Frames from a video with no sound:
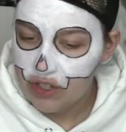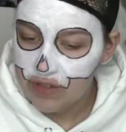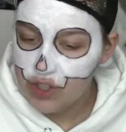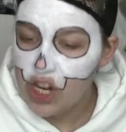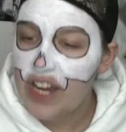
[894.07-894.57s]

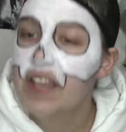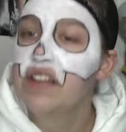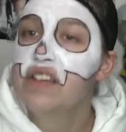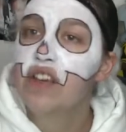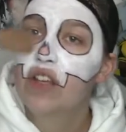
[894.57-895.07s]

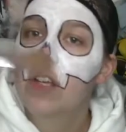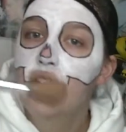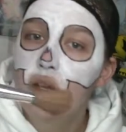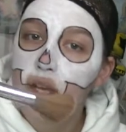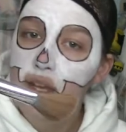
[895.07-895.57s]
giant
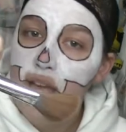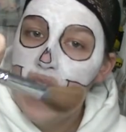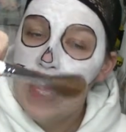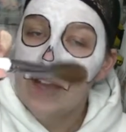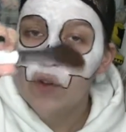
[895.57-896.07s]

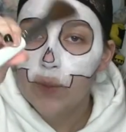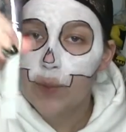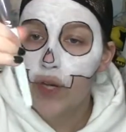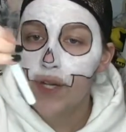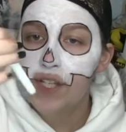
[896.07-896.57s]
angled
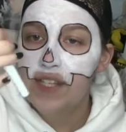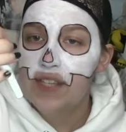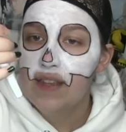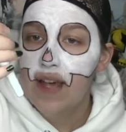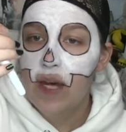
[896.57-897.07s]
brush. This is
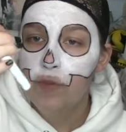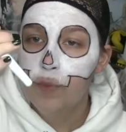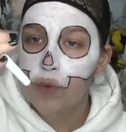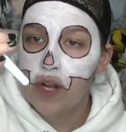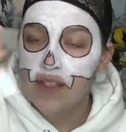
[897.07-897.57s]
the e.l.f.
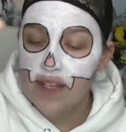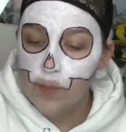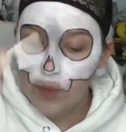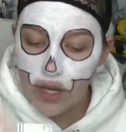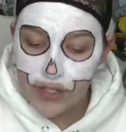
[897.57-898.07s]
bronzing
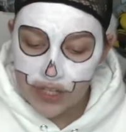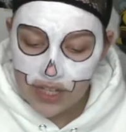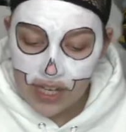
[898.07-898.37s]
brush.